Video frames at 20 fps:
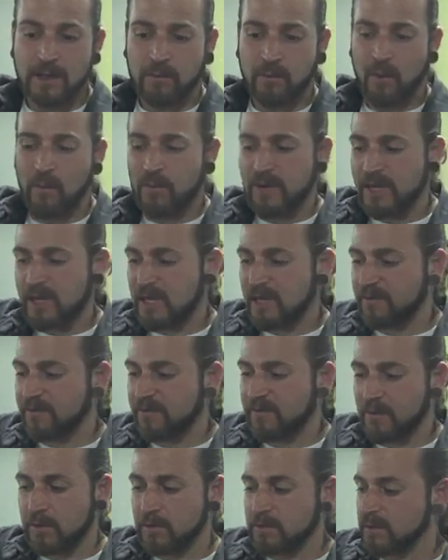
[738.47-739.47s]
When we eat
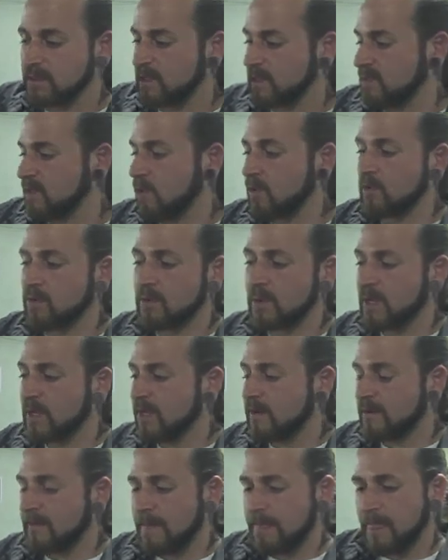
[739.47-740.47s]
foods that don't
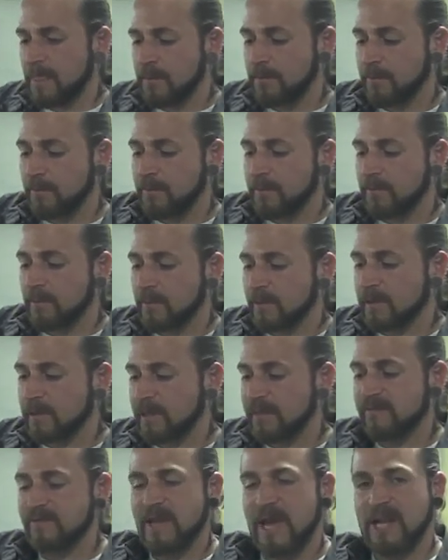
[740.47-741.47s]

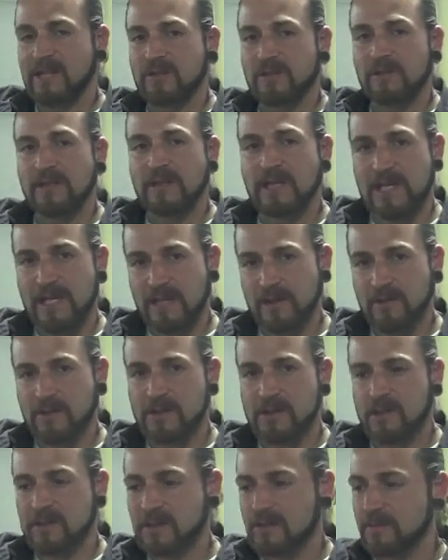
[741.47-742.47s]
live naturally in the
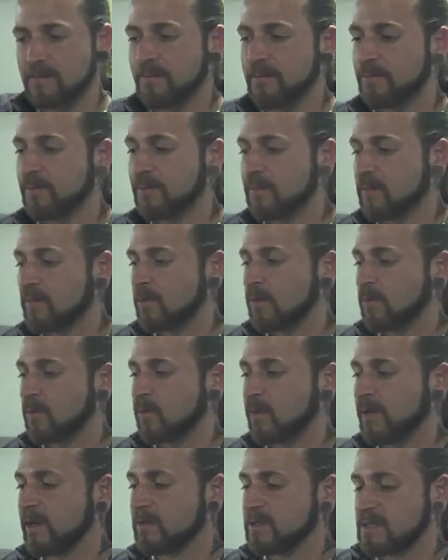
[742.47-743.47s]
ecosystem,
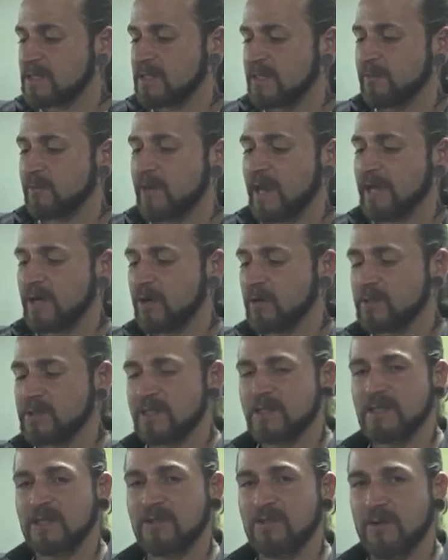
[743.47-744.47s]
we don't see what goes
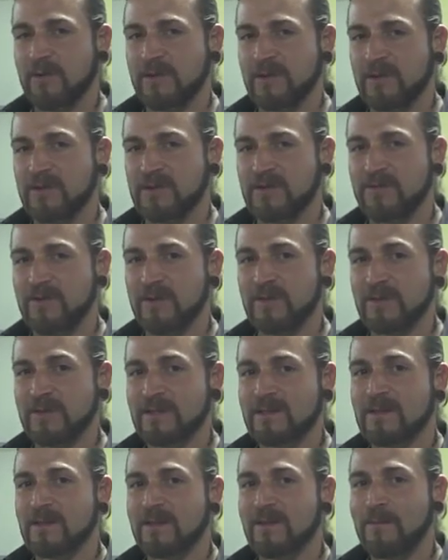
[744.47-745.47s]
into growing those
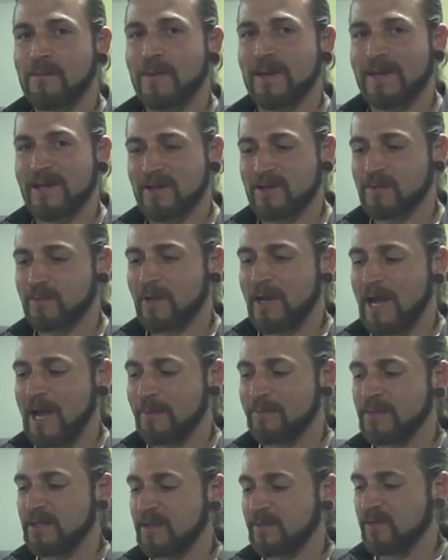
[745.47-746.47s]
foods. But here's what
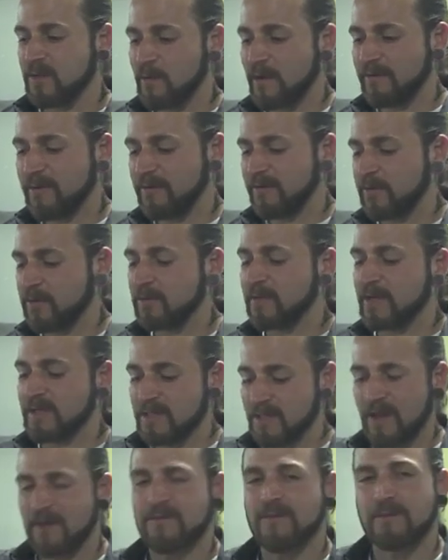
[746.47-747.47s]
happens. If you have a food
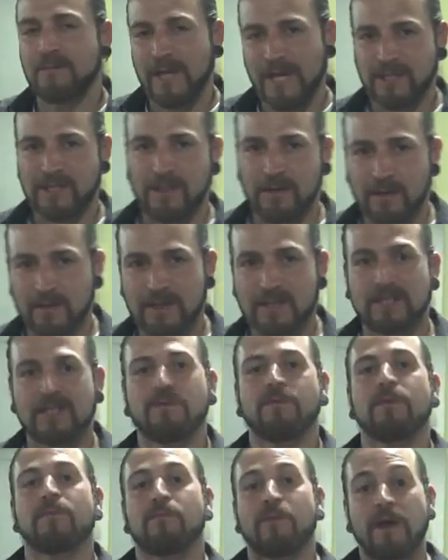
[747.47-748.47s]
that's not from nature, because it's
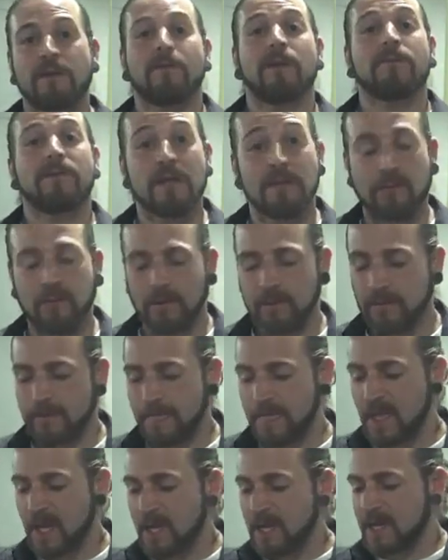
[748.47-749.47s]
been bred by people,
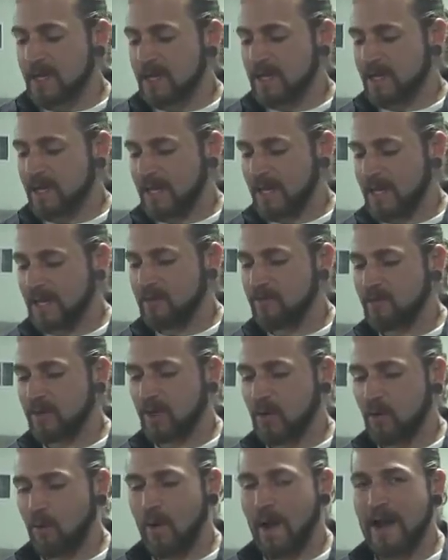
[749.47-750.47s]
it
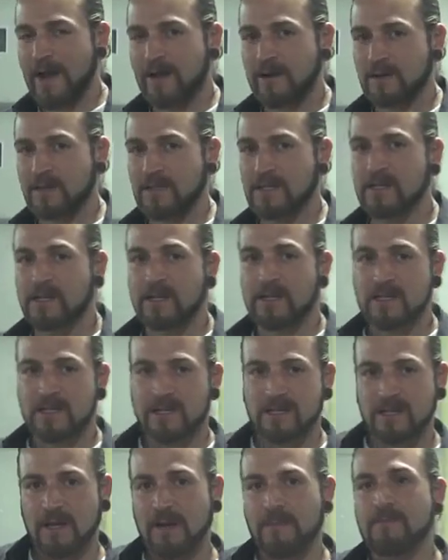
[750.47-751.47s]
requires
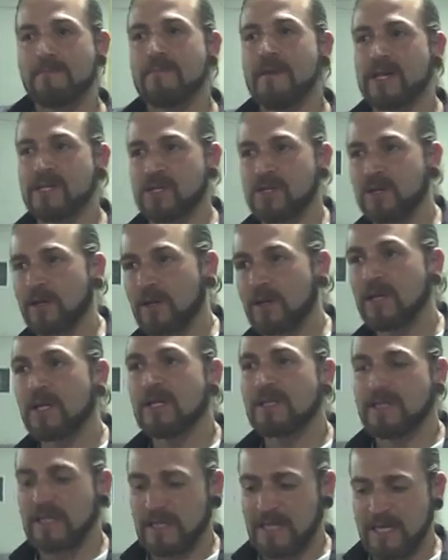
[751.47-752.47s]
some measure
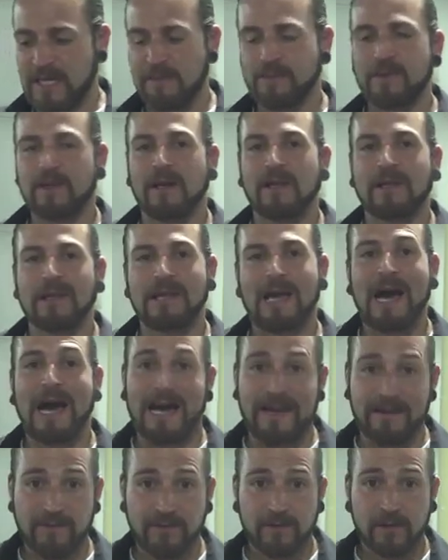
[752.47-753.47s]
to keep it
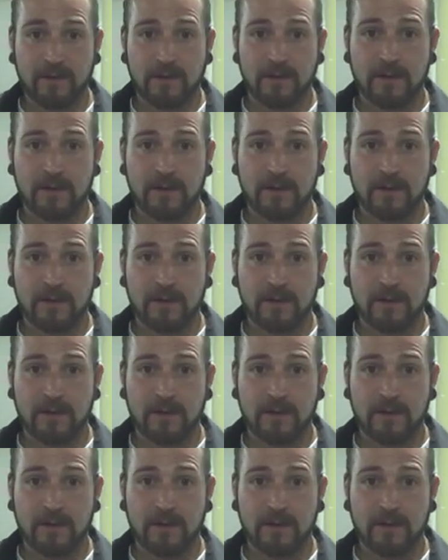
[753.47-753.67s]
alive.